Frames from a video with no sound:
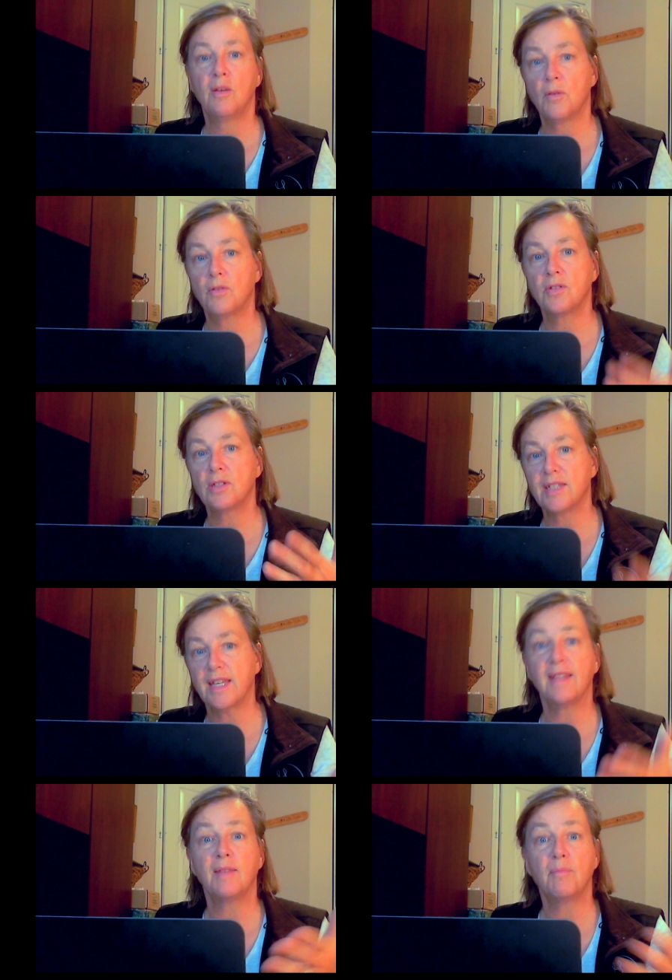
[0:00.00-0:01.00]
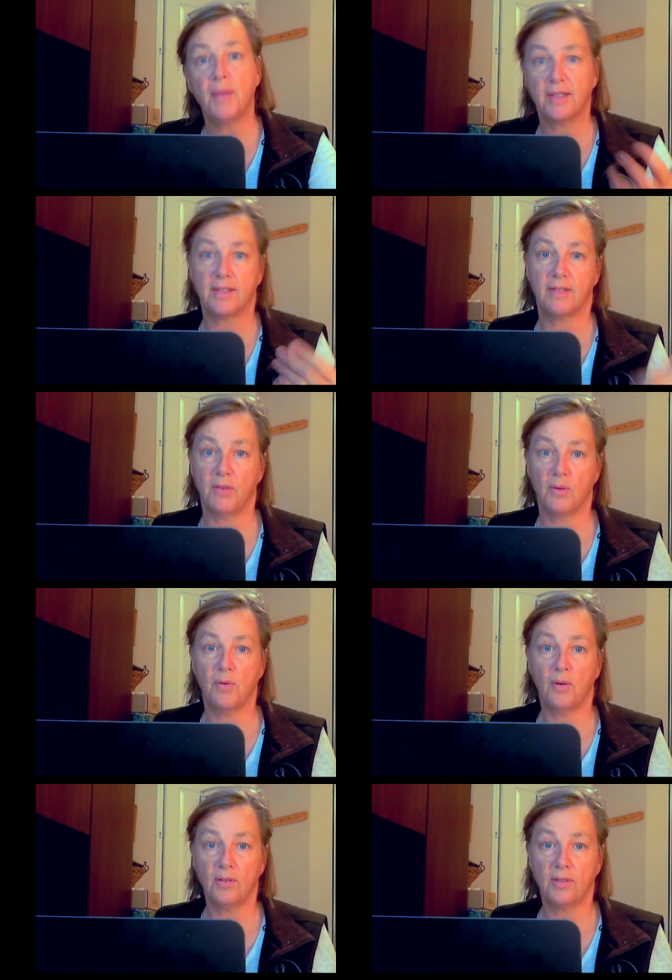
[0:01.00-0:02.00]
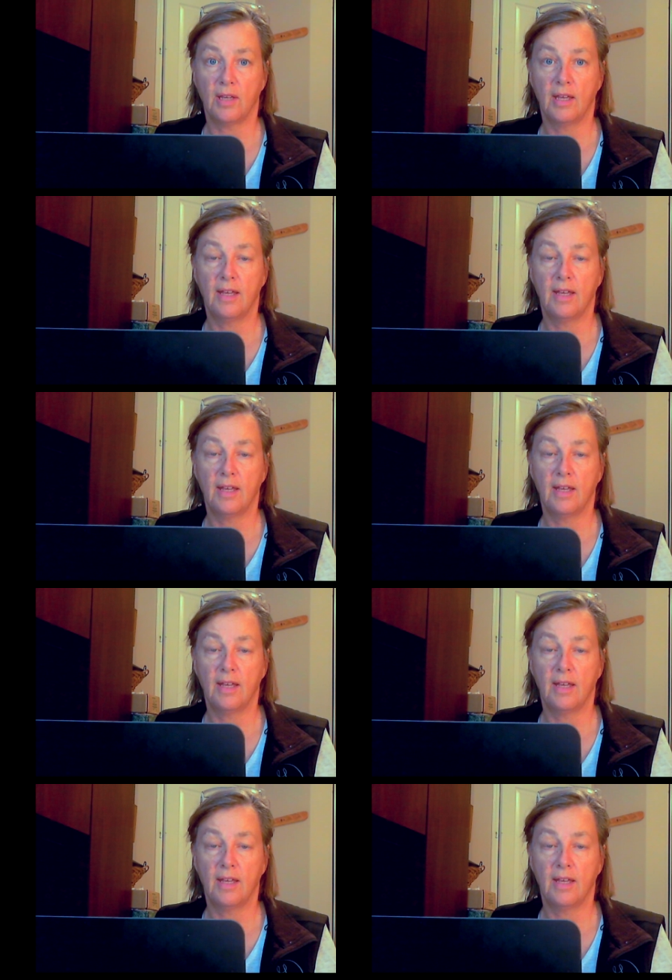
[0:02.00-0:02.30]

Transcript: wants to see the best of your horse.